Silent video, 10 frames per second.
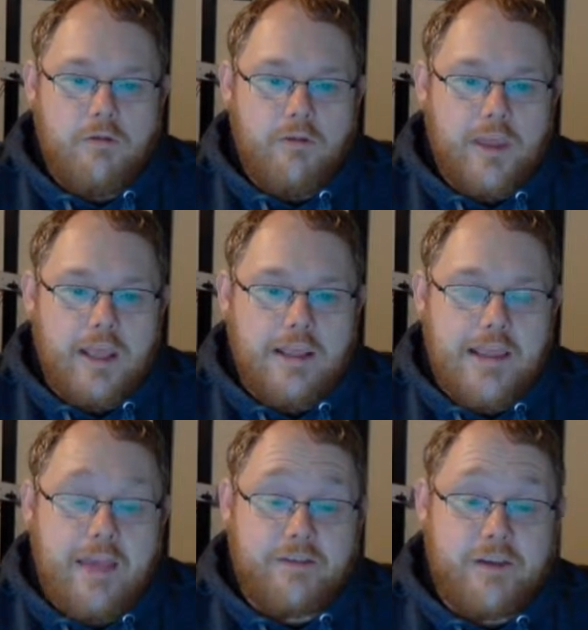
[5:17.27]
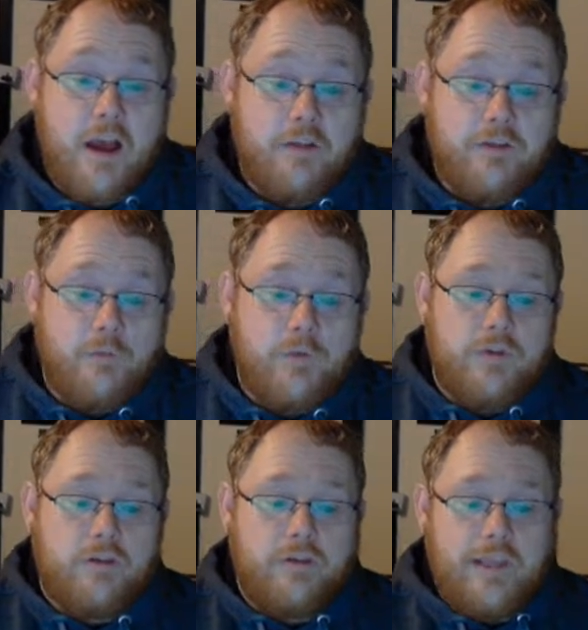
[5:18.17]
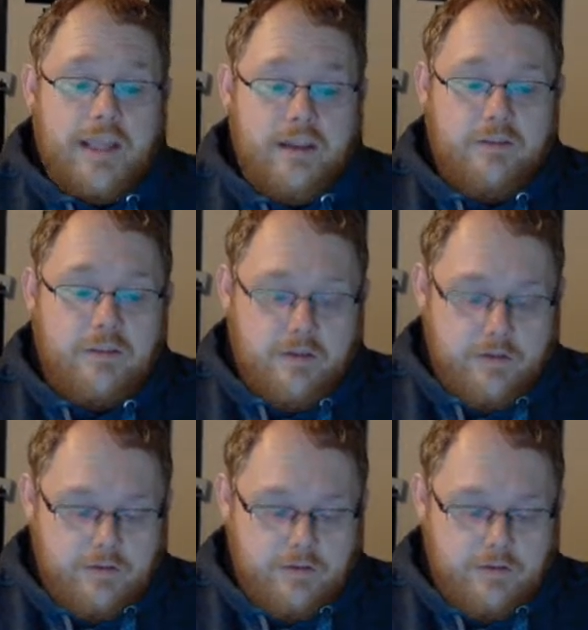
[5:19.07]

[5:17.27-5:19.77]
The next card that was leaked